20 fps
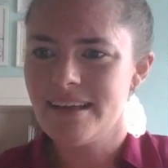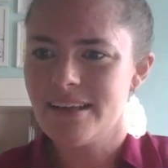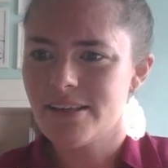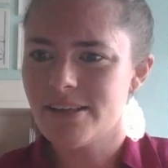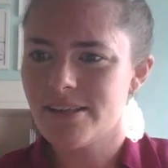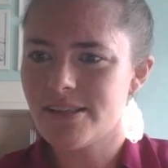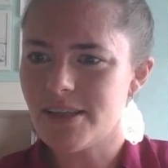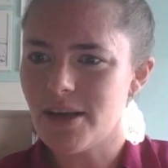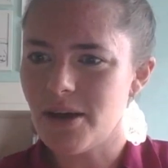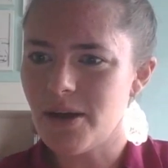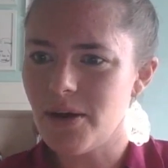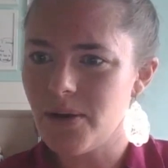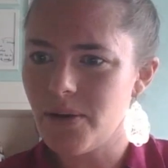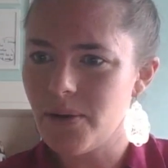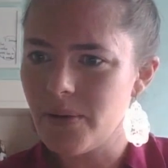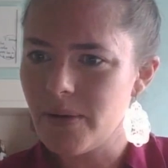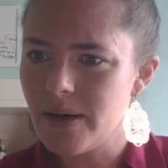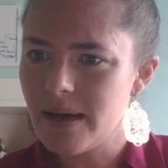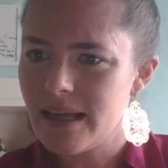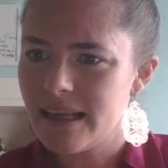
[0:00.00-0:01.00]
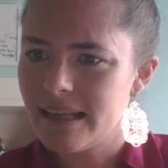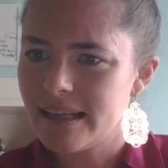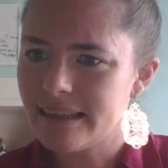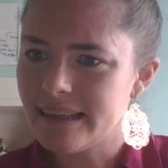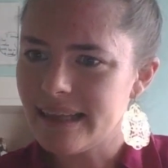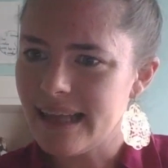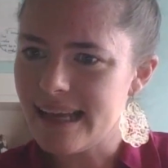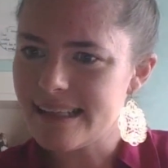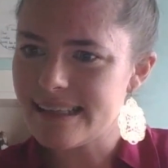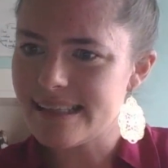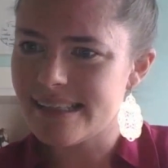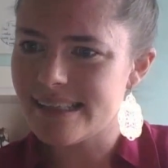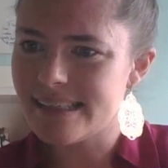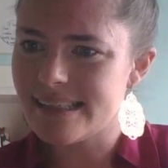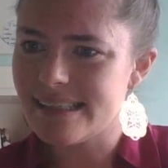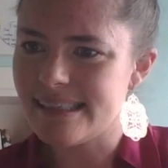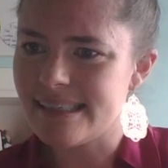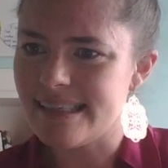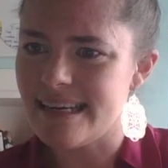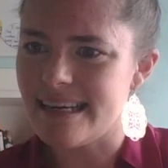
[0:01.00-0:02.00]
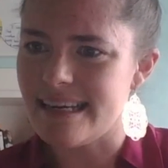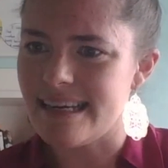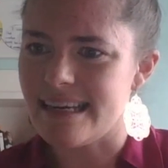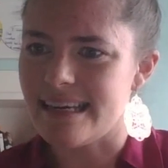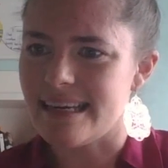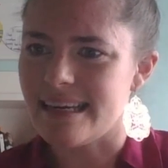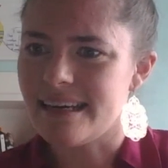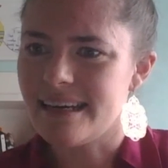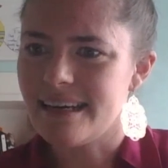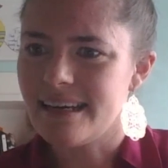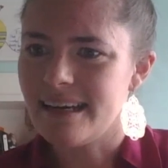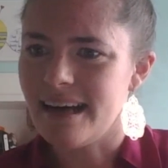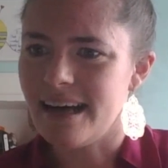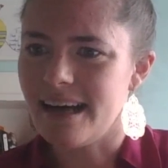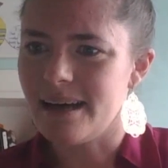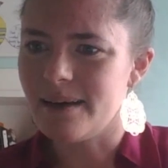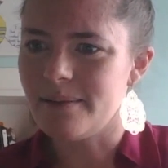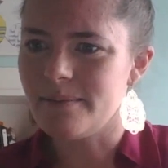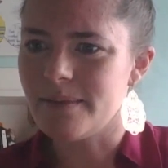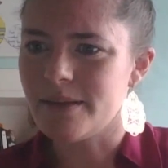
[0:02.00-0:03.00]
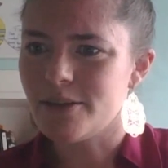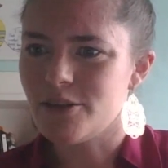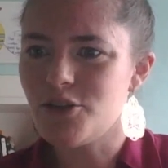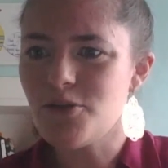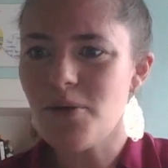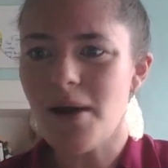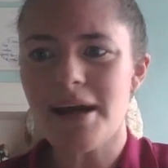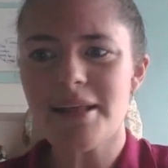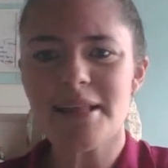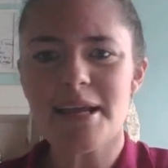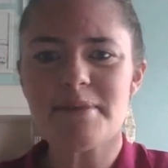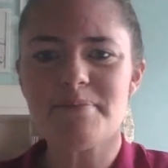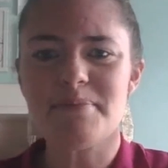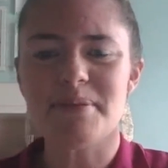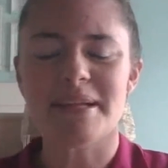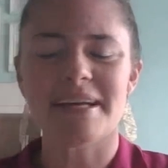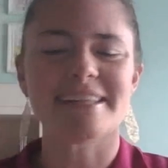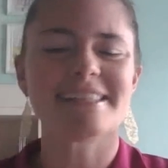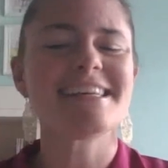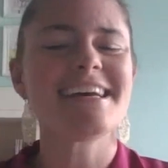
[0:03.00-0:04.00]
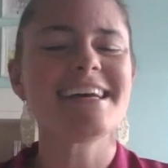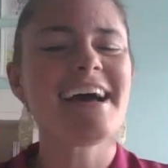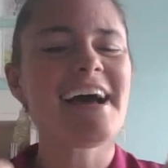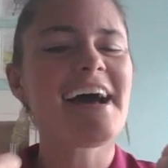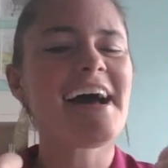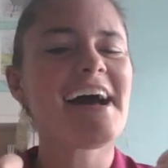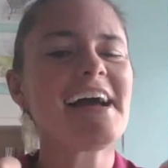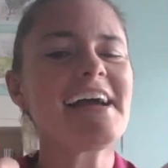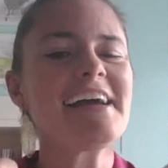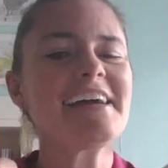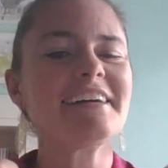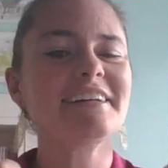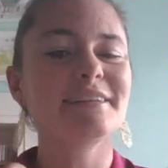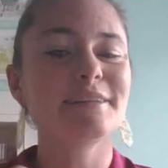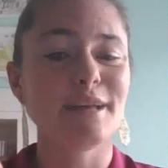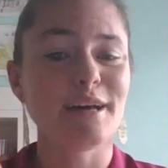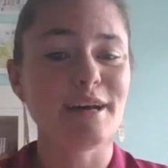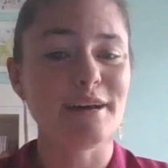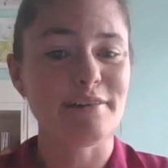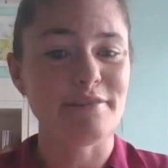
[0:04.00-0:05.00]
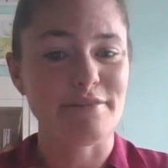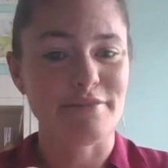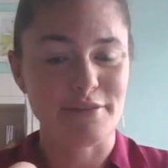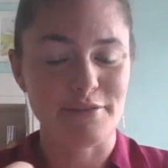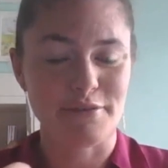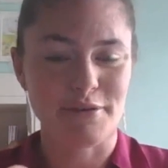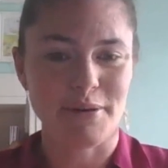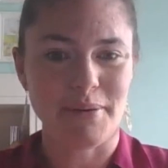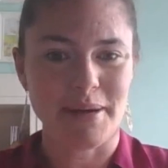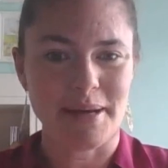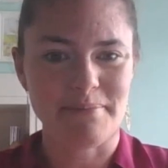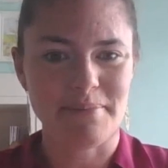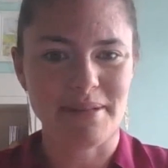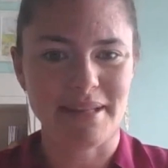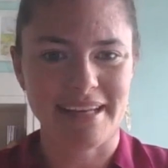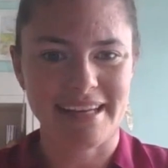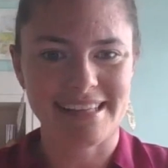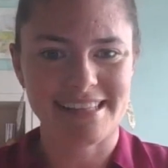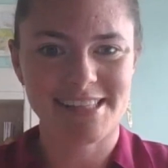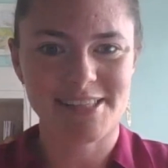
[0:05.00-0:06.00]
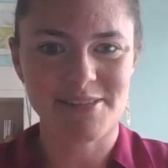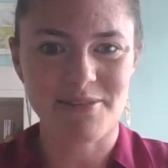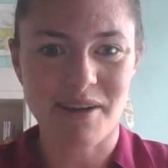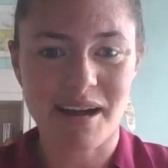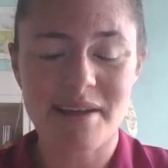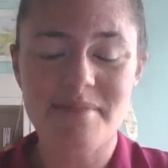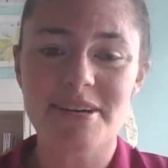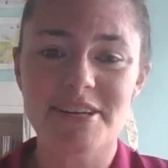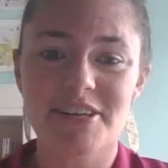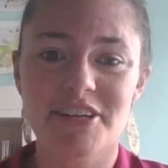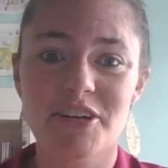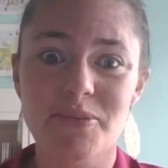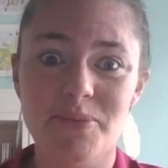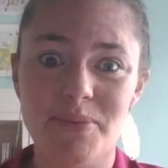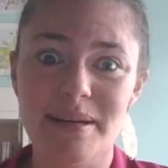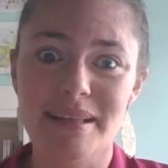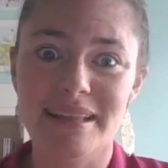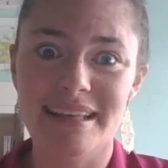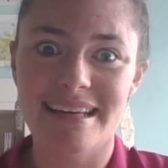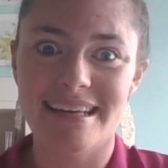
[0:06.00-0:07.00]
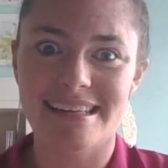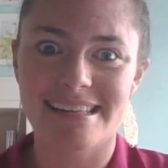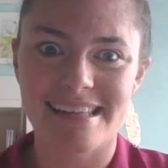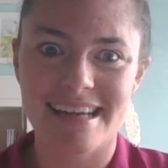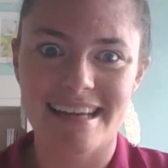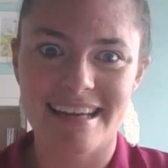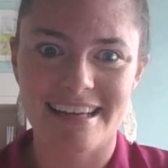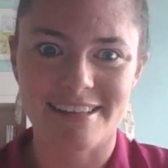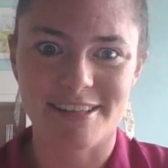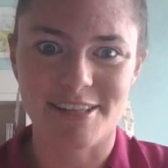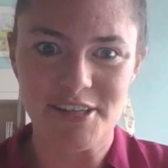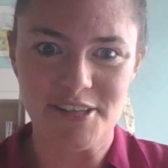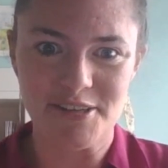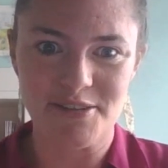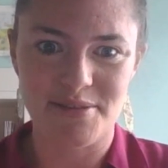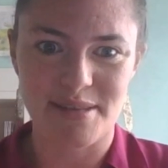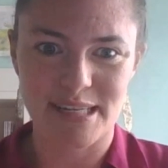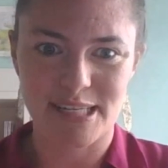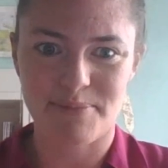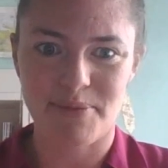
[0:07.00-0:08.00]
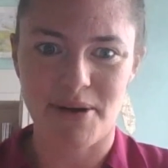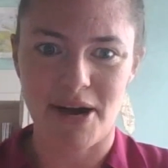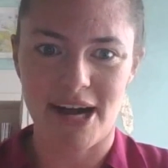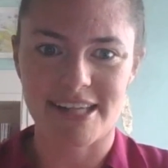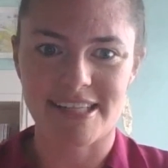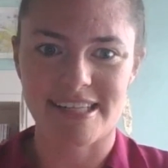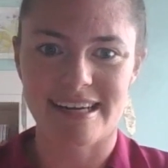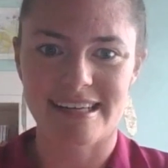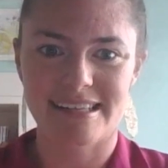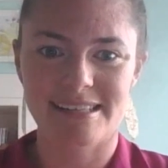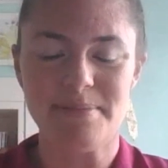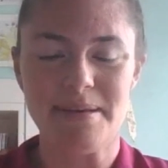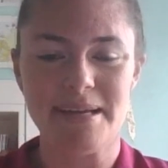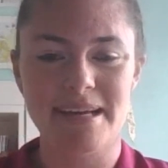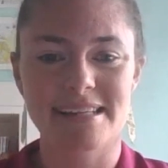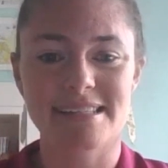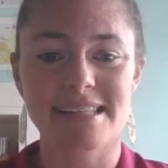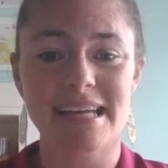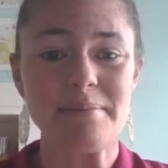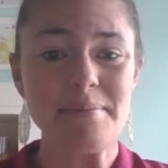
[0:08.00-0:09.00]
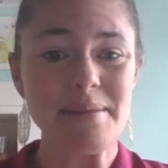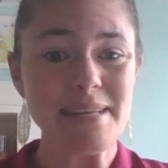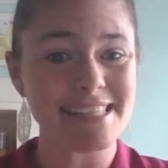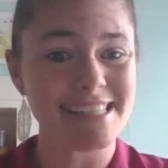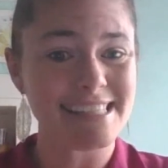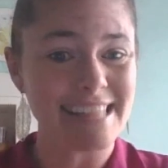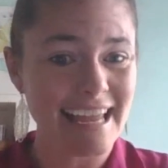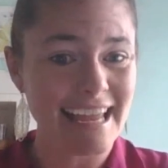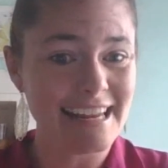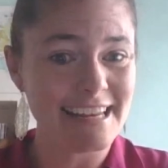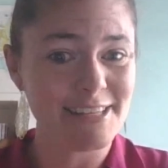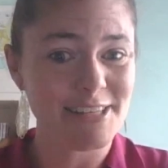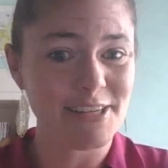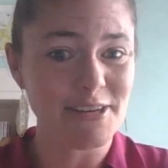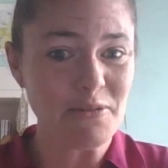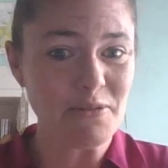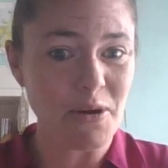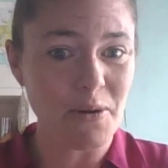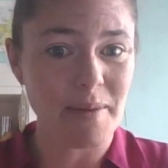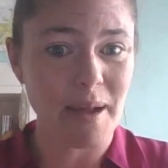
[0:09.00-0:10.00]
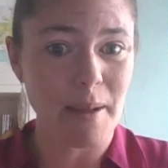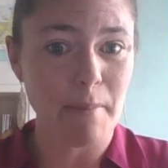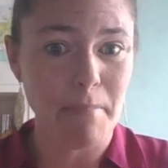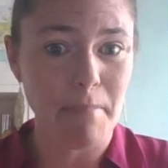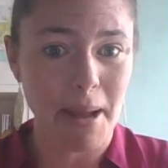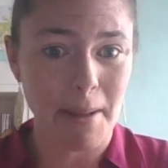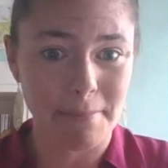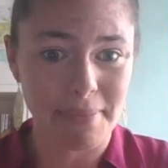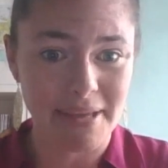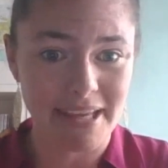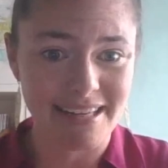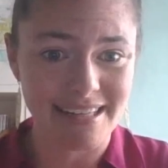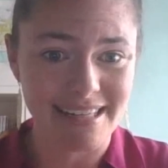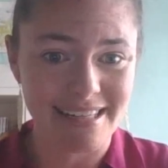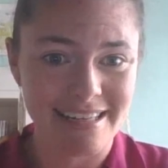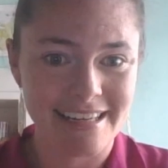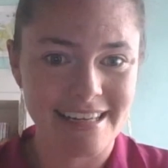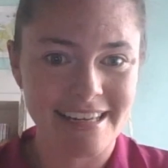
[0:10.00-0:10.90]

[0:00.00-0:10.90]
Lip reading: So let's see. Do I like plants? I love growing plants. So I'm actually really excited to do this project because I'm excited to grow my pumpkin